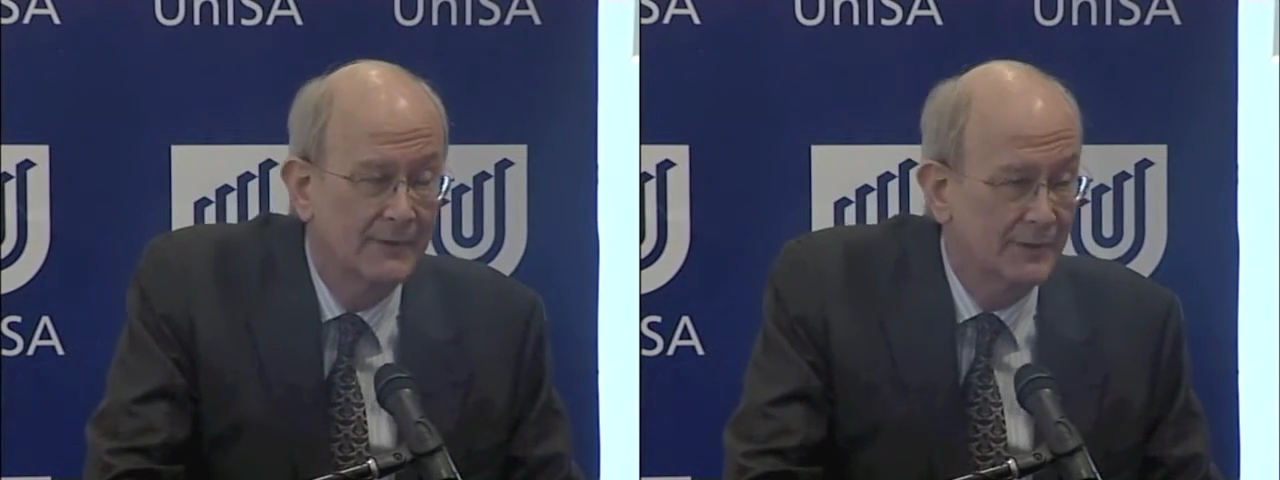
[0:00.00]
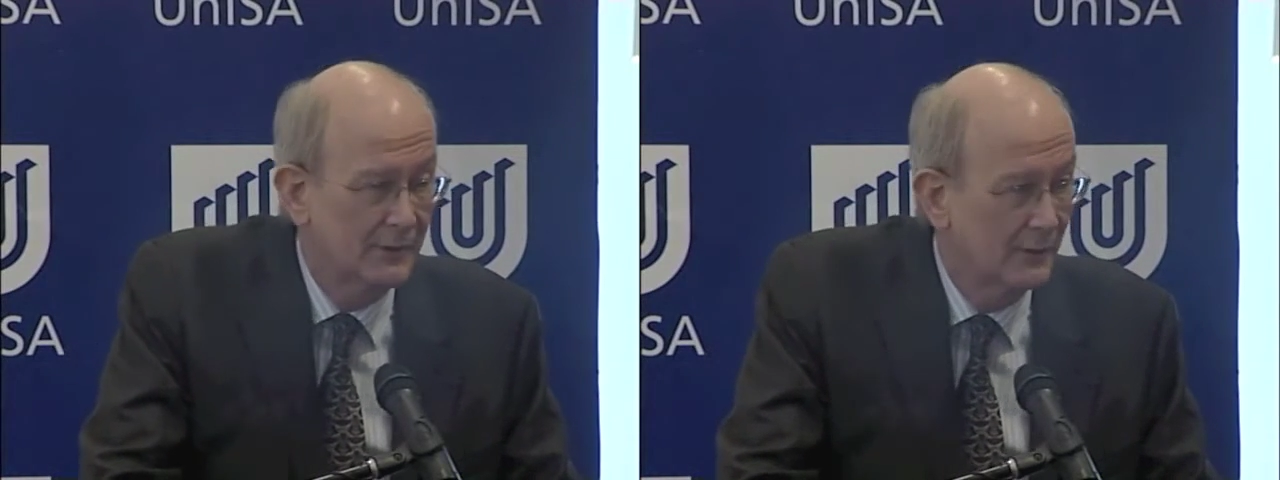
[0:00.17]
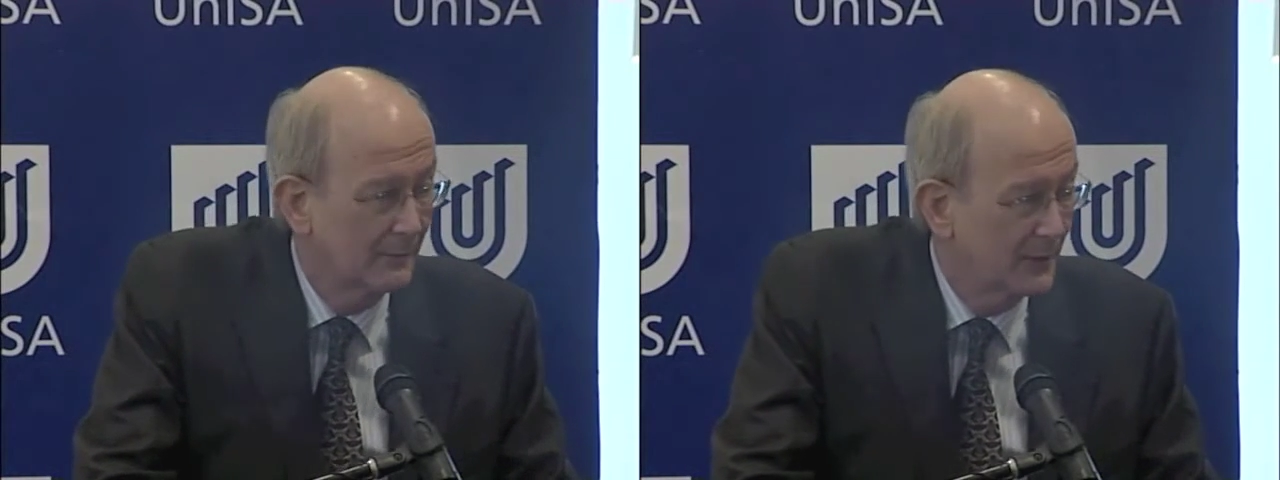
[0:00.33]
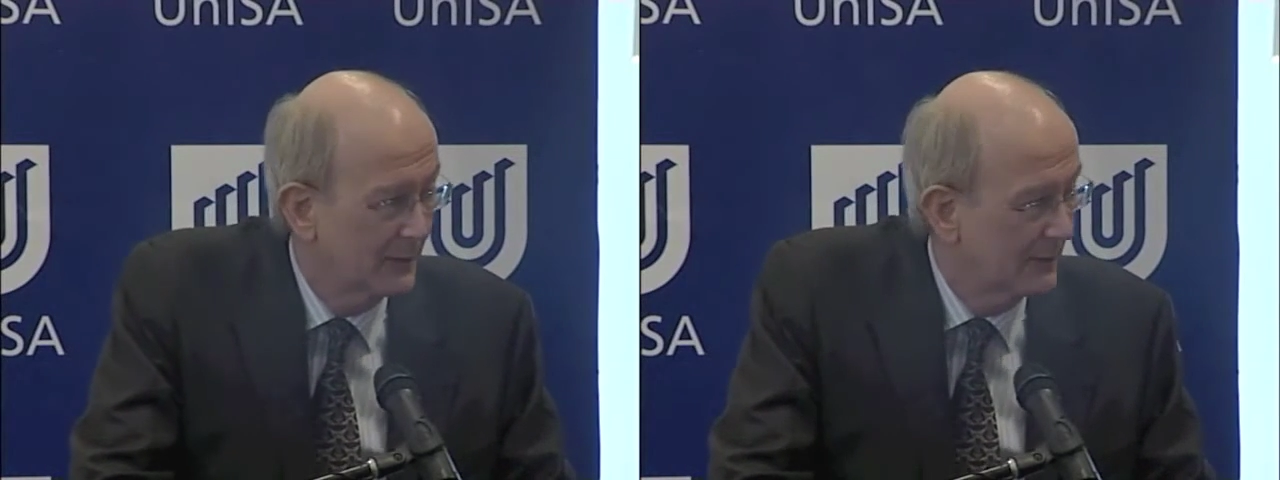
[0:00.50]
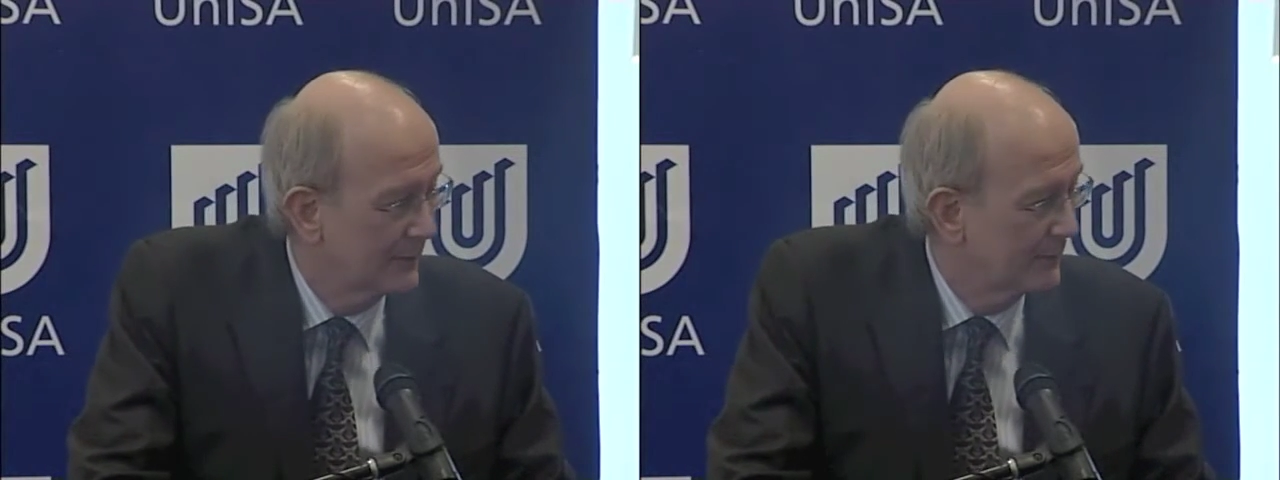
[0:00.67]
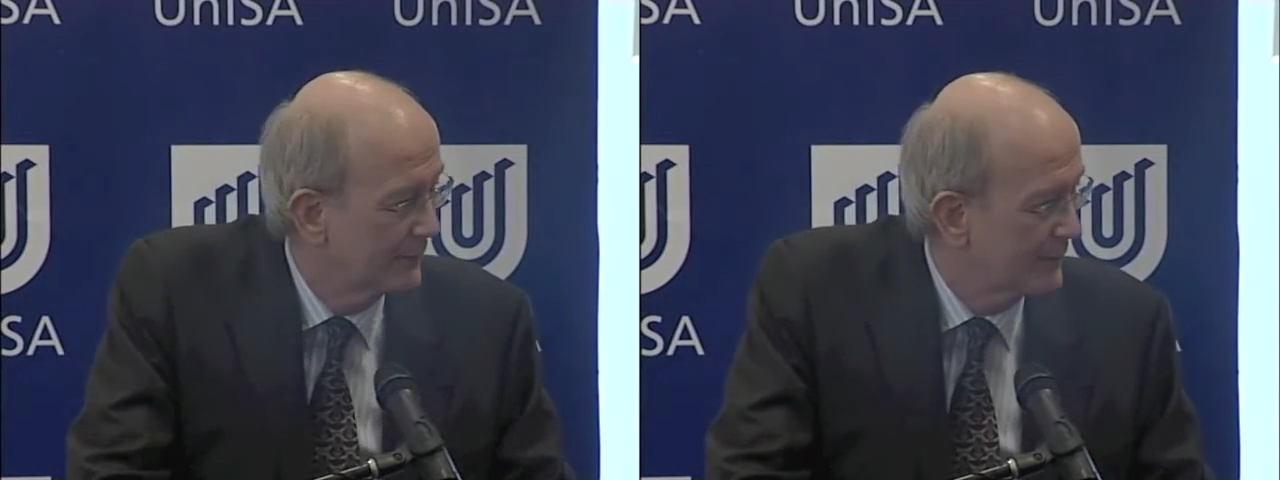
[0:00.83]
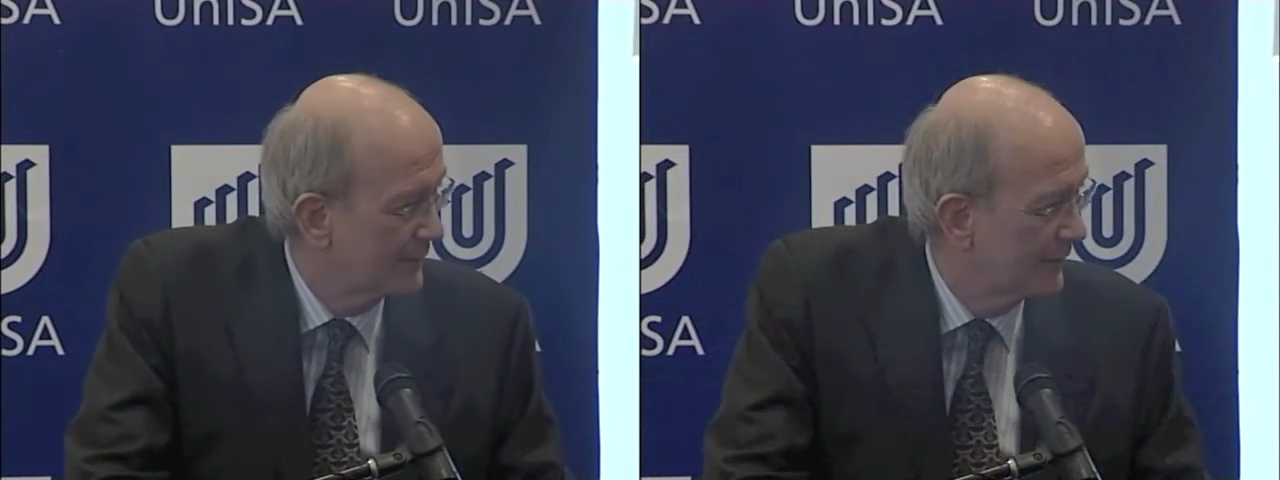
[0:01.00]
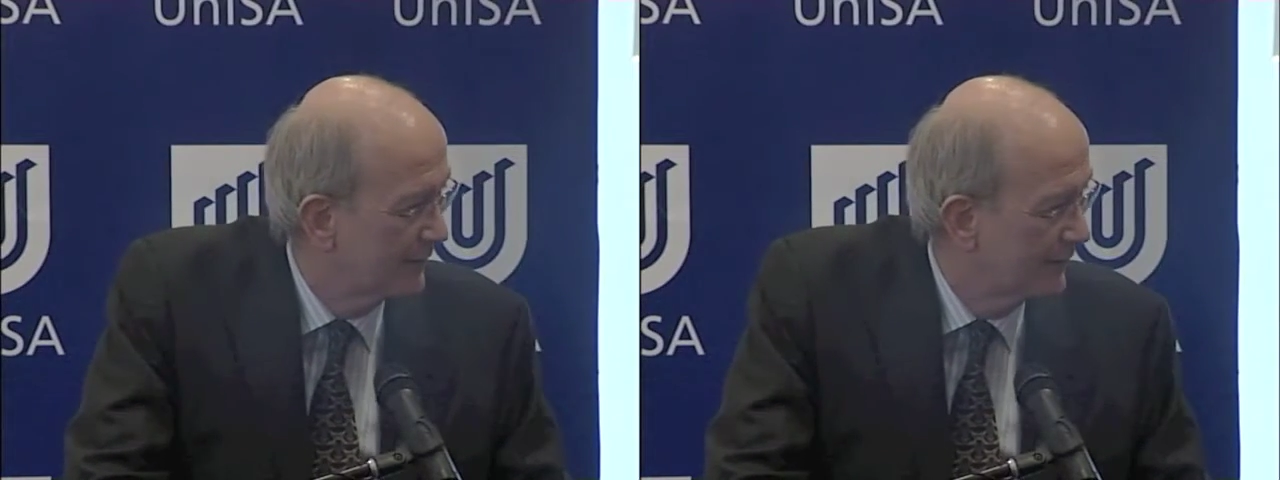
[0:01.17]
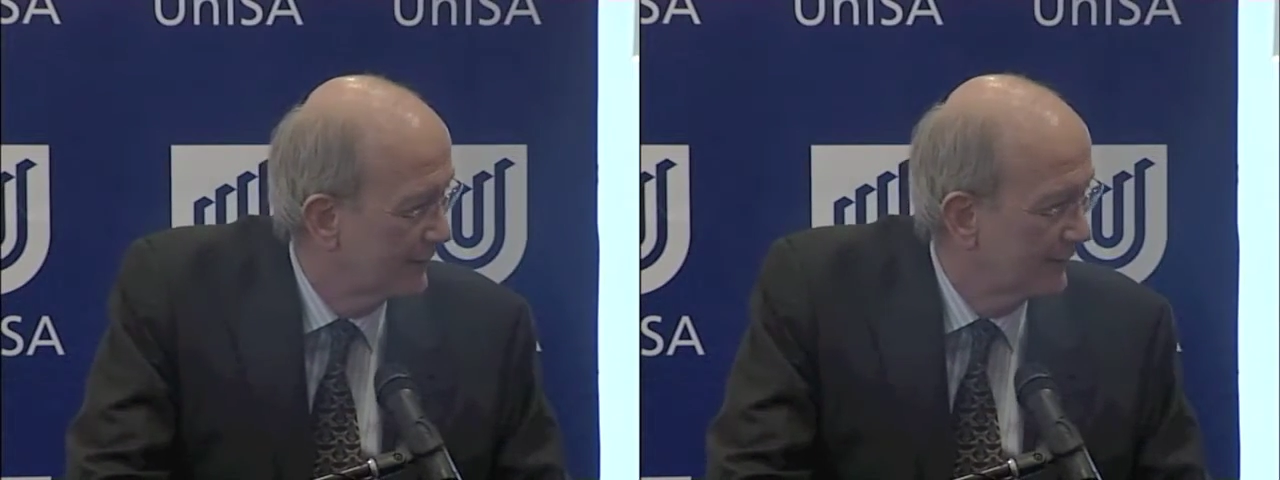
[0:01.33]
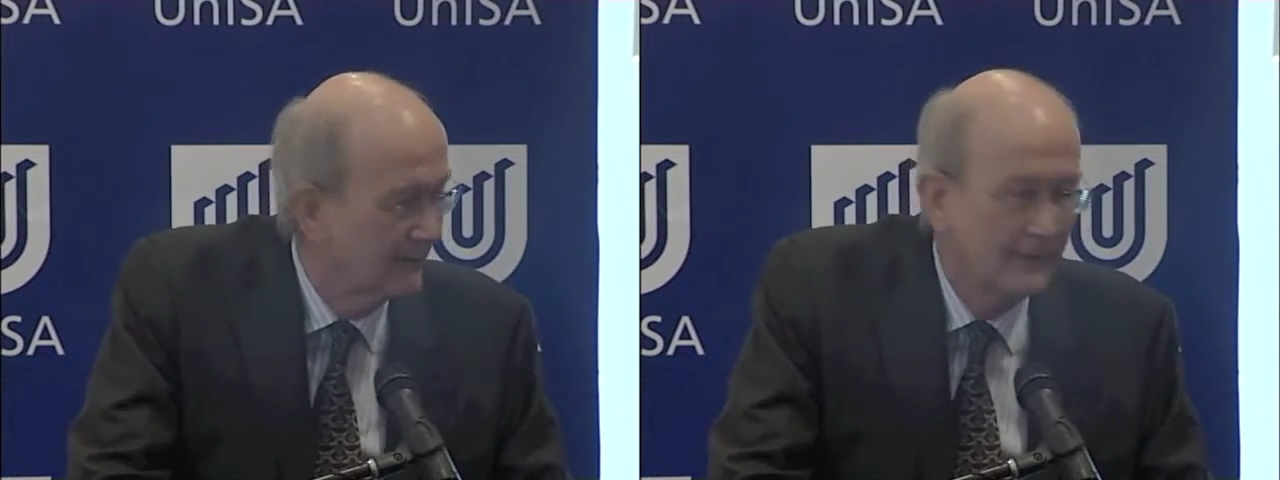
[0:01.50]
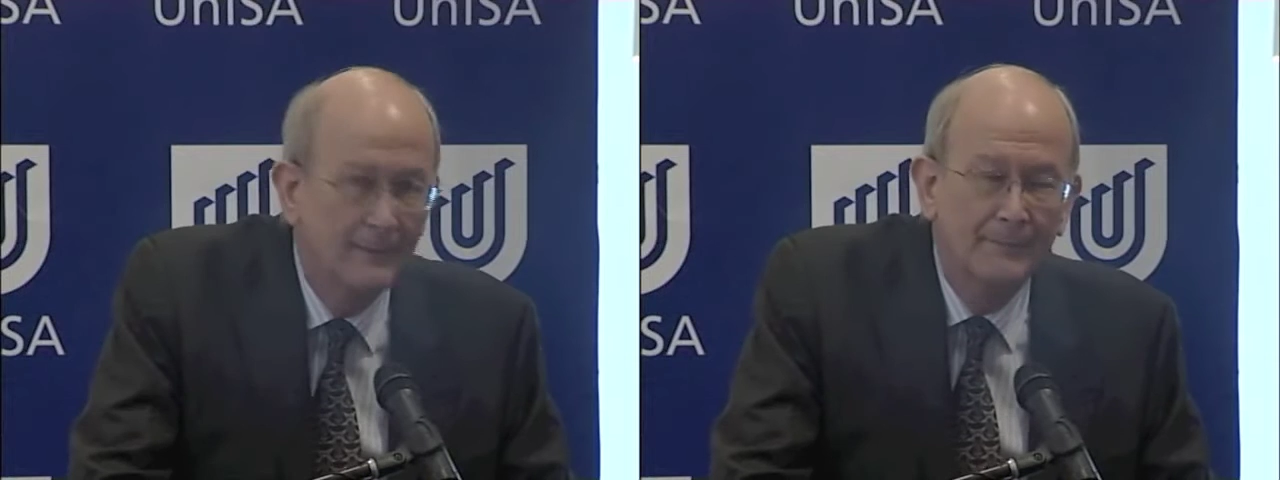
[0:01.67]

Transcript: Serbia interested in it.